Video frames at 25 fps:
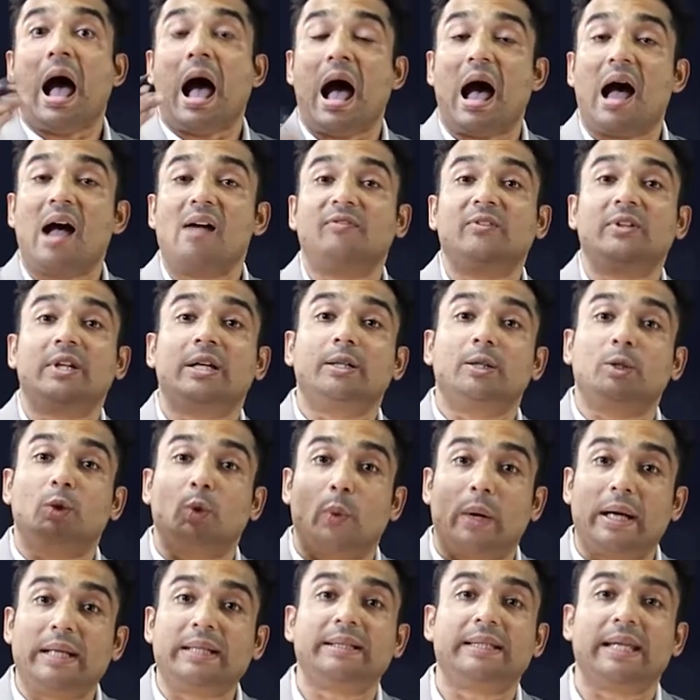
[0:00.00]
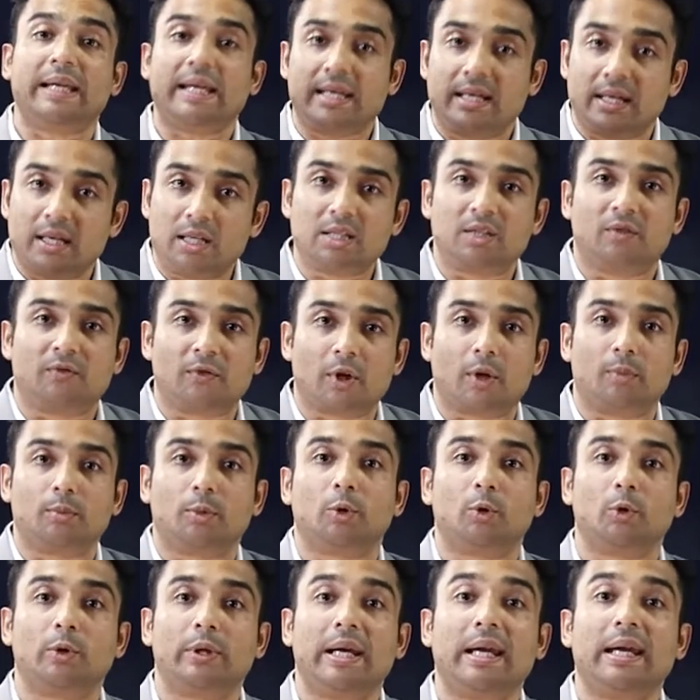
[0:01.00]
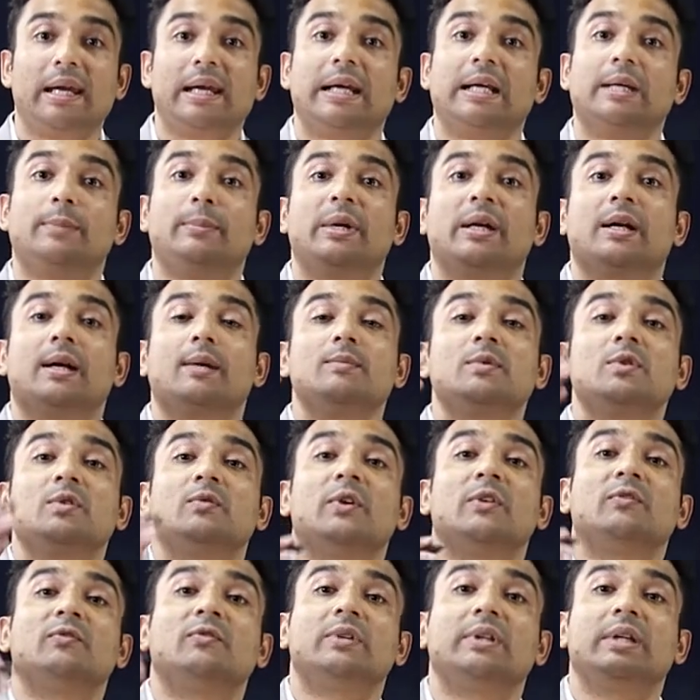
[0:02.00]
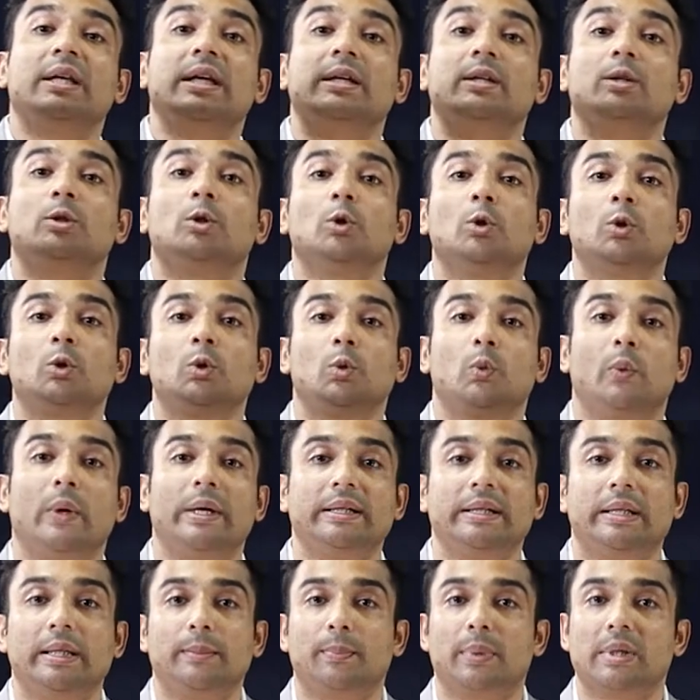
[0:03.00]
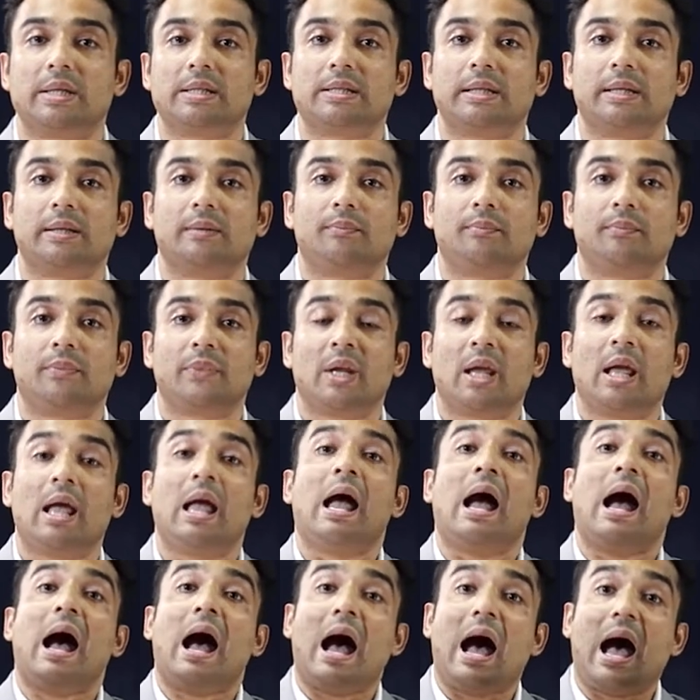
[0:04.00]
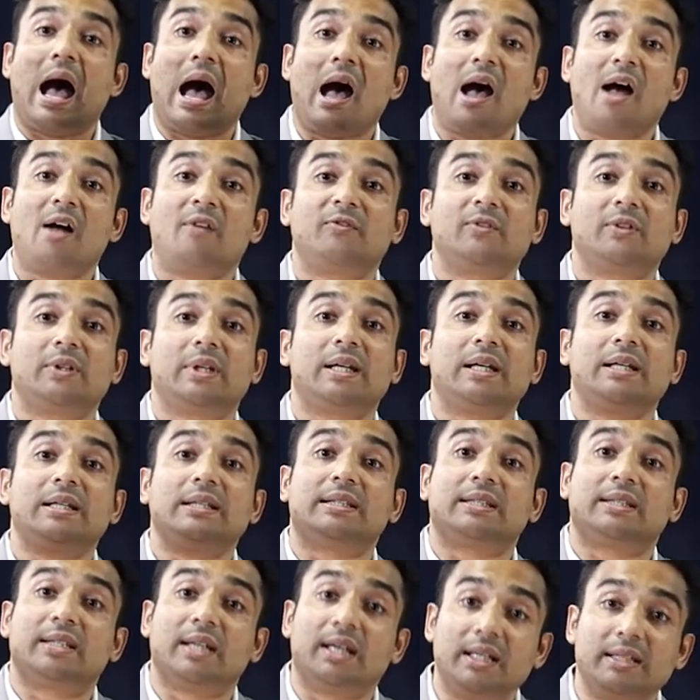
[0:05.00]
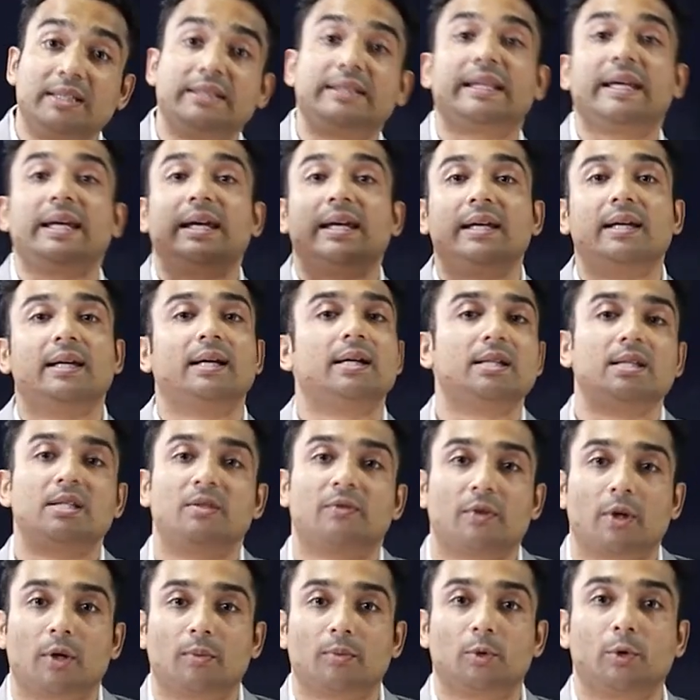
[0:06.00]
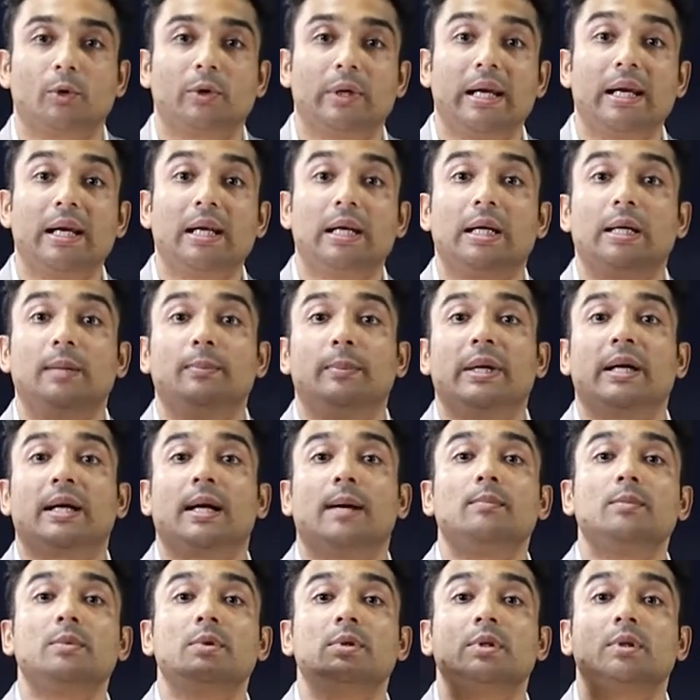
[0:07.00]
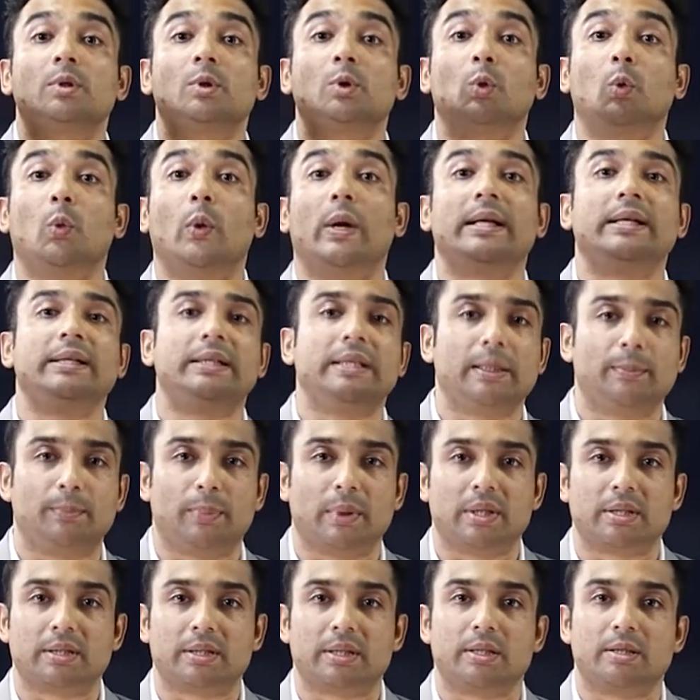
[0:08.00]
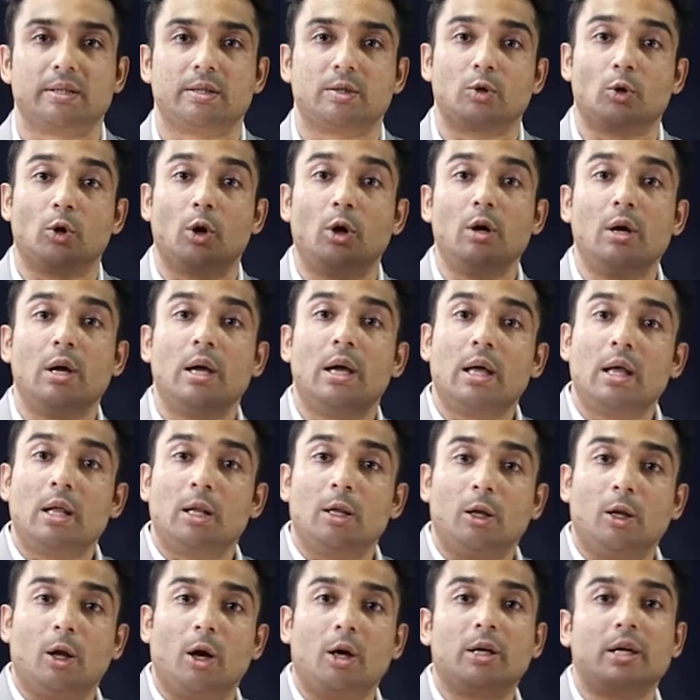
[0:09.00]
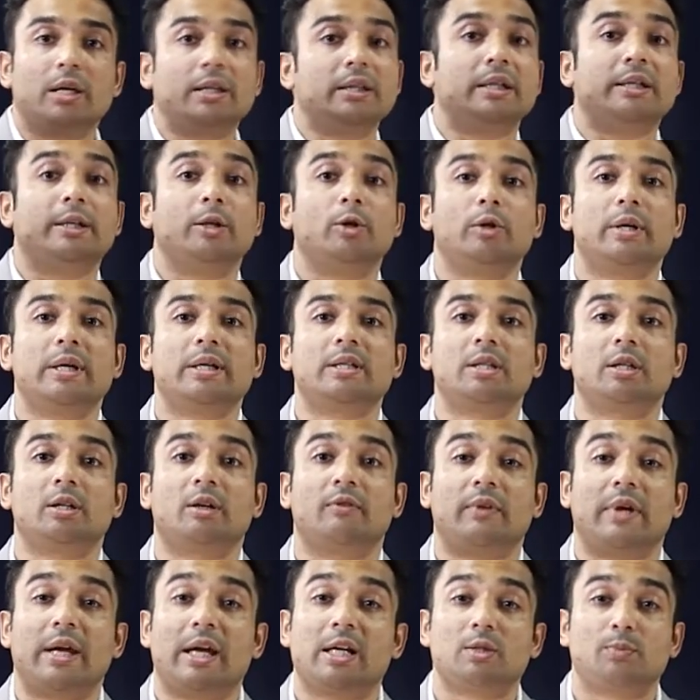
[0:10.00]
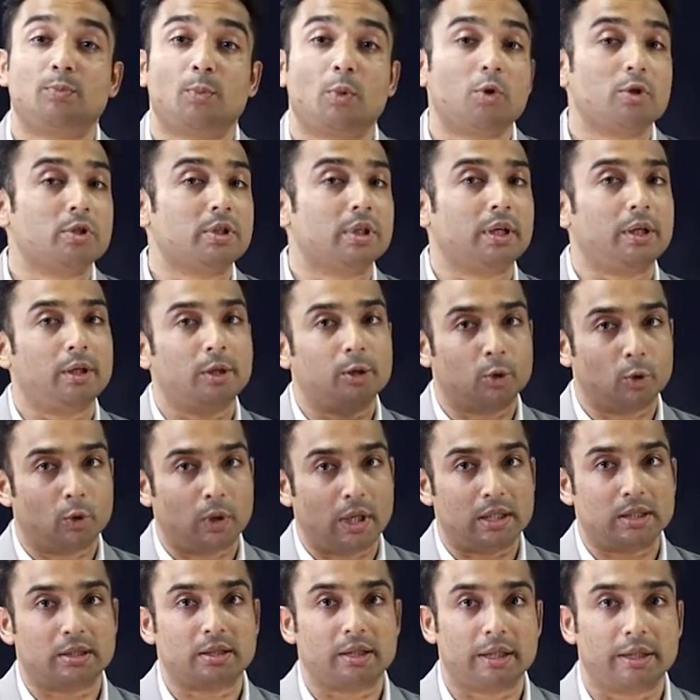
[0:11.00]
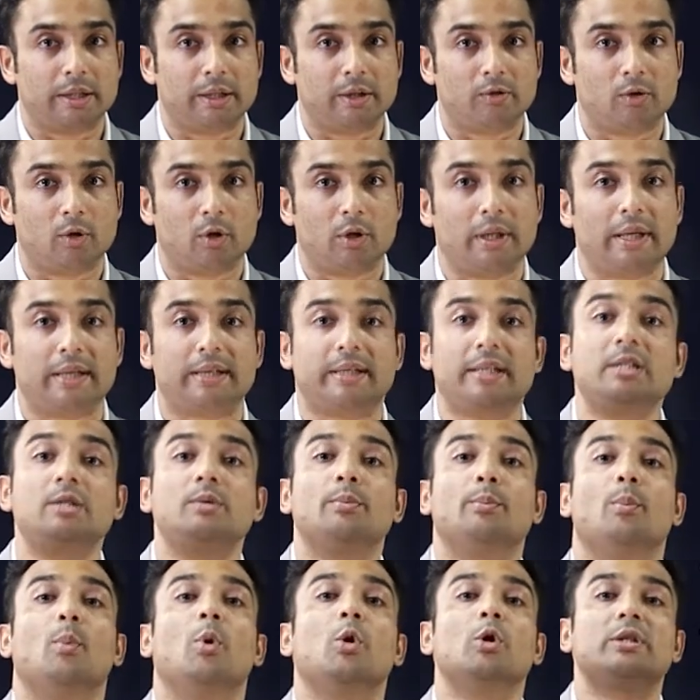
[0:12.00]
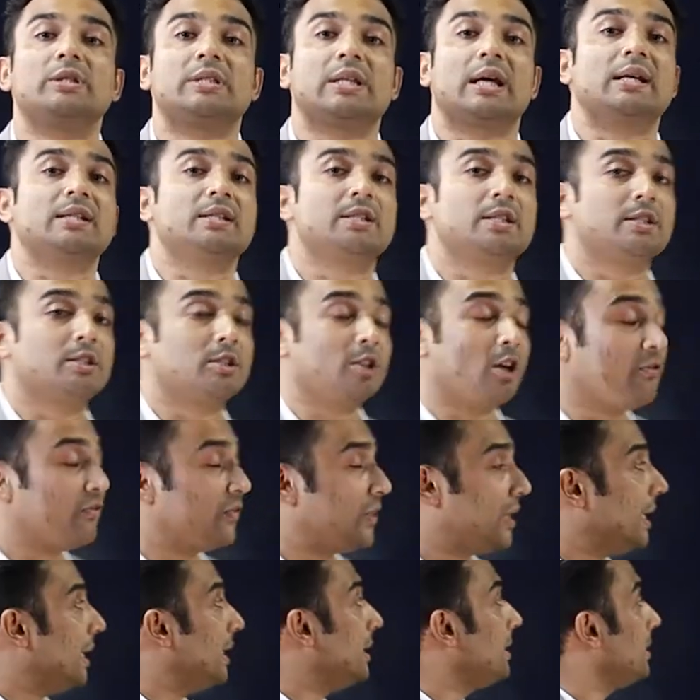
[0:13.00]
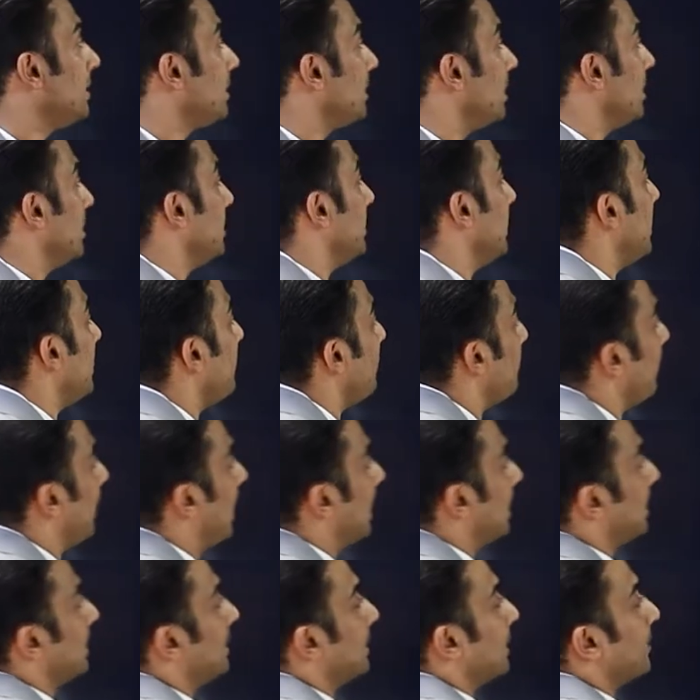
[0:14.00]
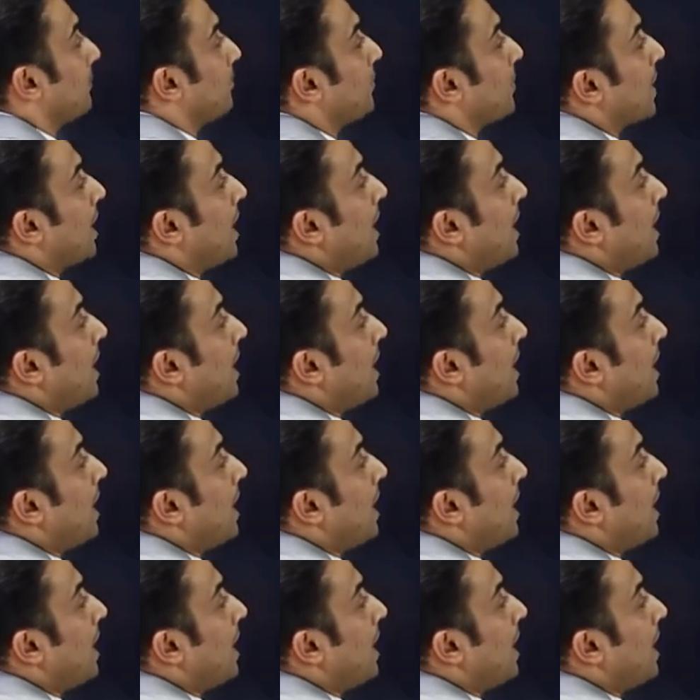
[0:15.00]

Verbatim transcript: After 20 years from today, it becomes 15 to 20%. After 30 years from today, it becomes 20%. So, longer the duration of exposure to ulcerative colitis, more chances of it turning malignant.